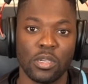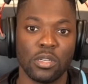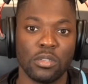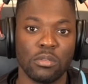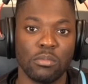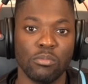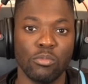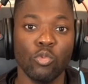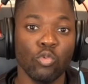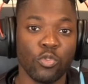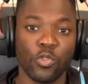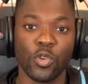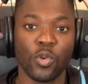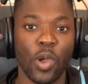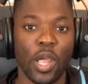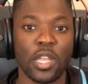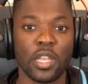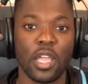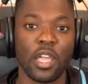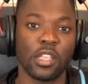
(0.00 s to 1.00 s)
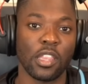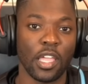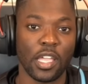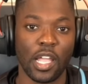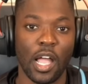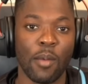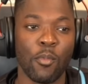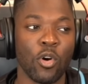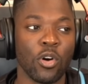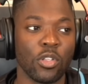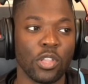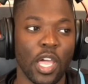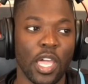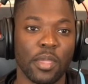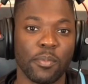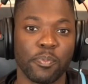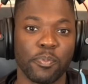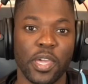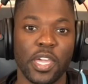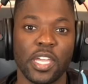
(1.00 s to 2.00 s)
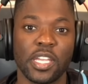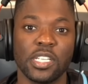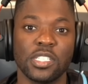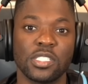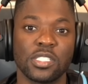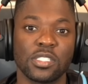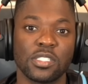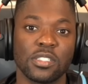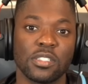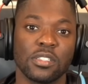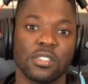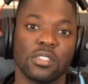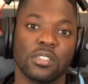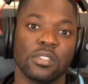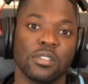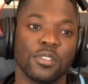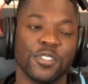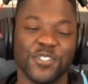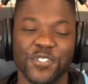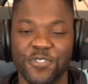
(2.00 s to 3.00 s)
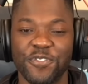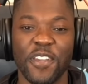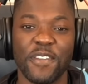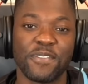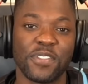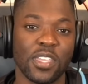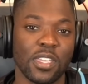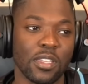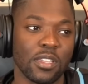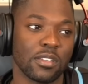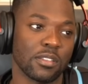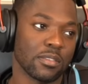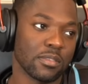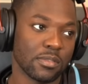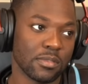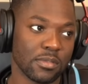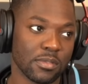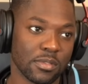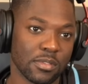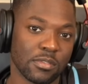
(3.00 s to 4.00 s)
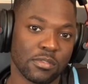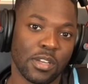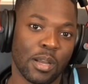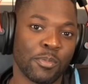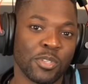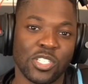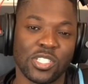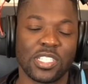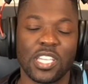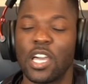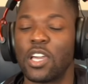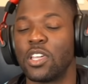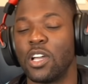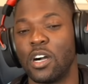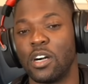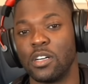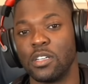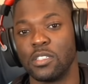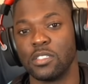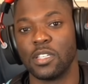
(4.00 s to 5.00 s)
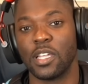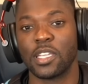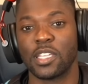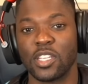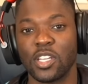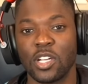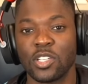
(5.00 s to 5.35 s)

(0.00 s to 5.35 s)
movie right now. Like, I'm on, like, page 50. I'm going to just tell y'all. Like, you know what